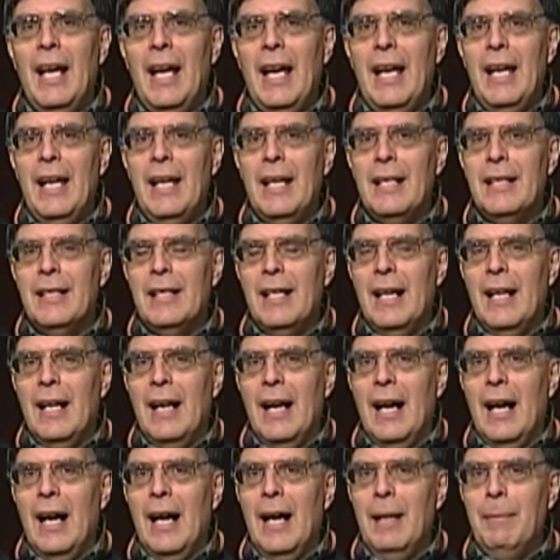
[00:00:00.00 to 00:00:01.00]
And
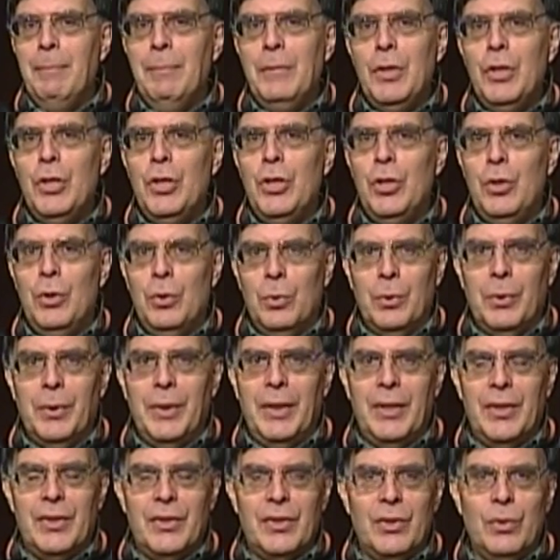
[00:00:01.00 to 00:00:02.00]
I'm
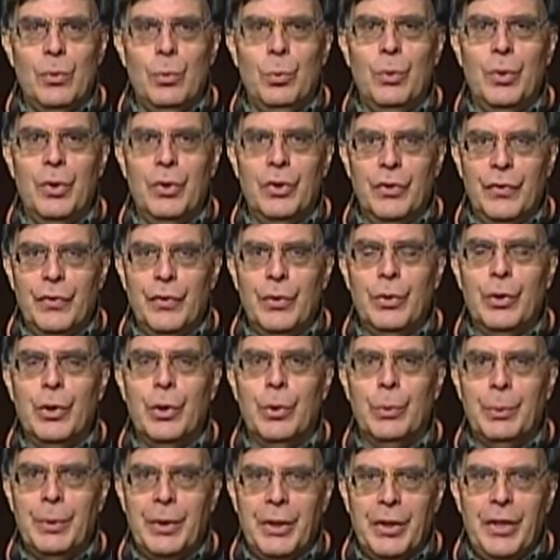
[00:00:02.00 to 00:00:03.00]
curious the wonderful
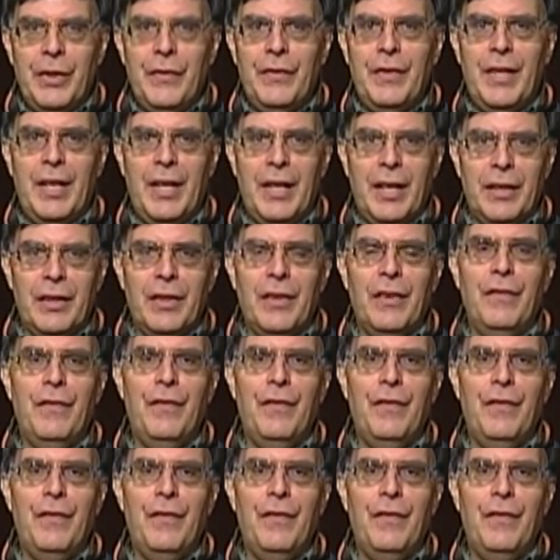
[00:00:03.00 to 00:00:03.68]
career you've had,